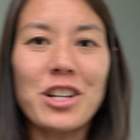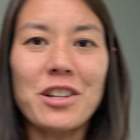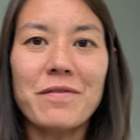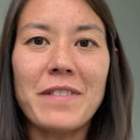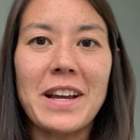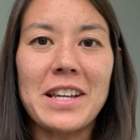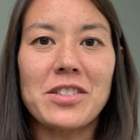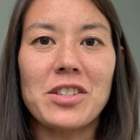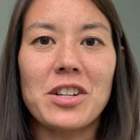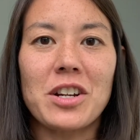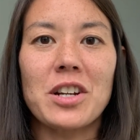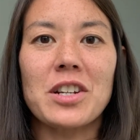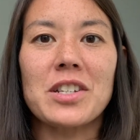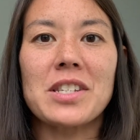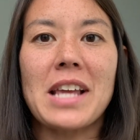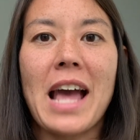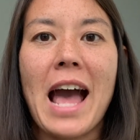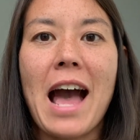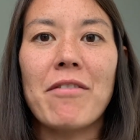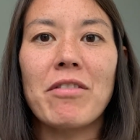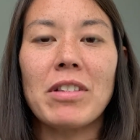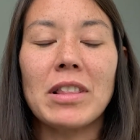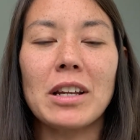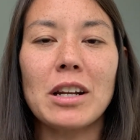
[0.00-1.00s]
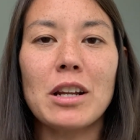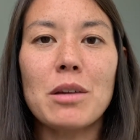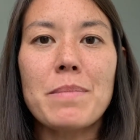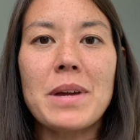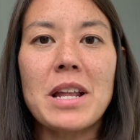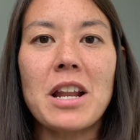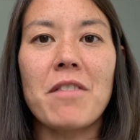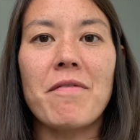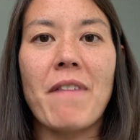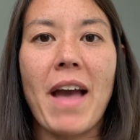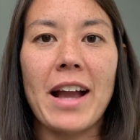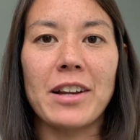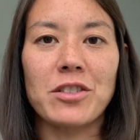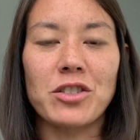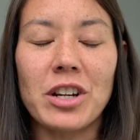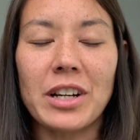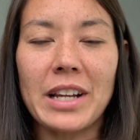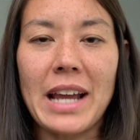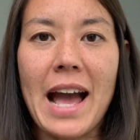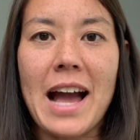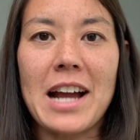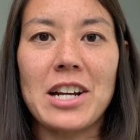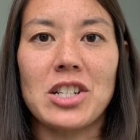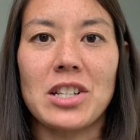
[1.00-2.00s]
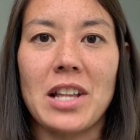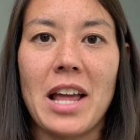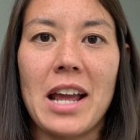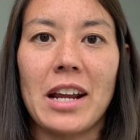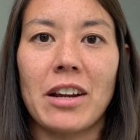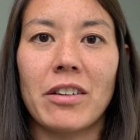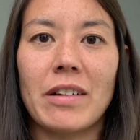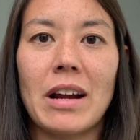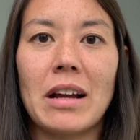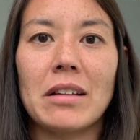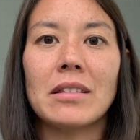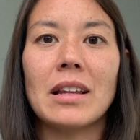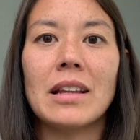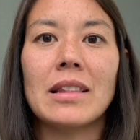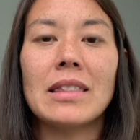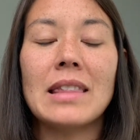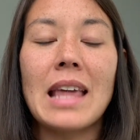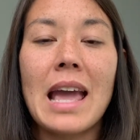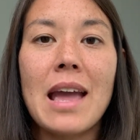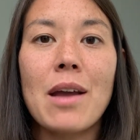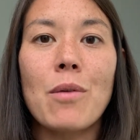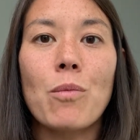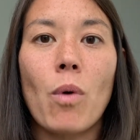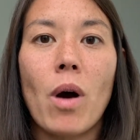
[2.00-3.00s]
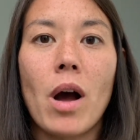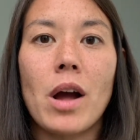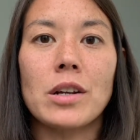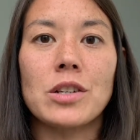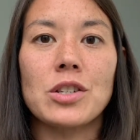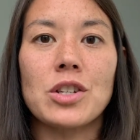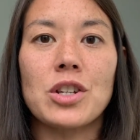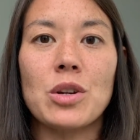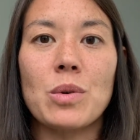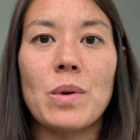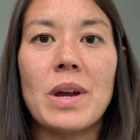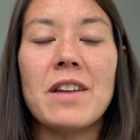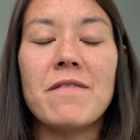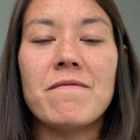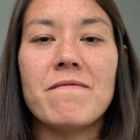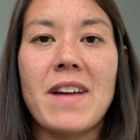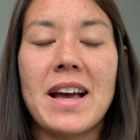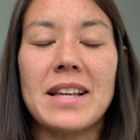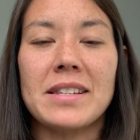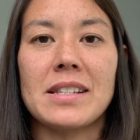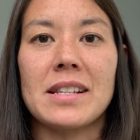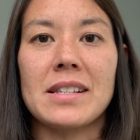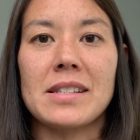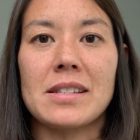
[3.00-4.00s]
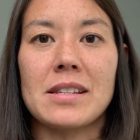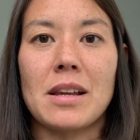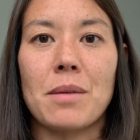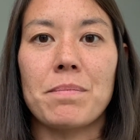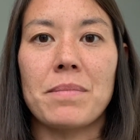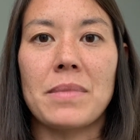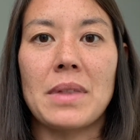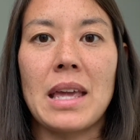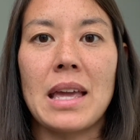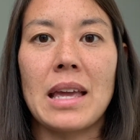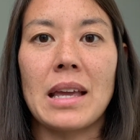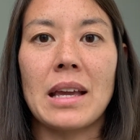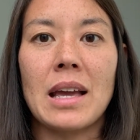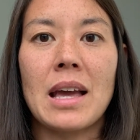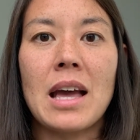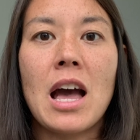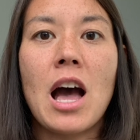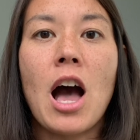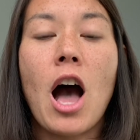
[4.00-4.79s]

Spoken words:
investors have a little bit of extra cash lying around that they want to invest in something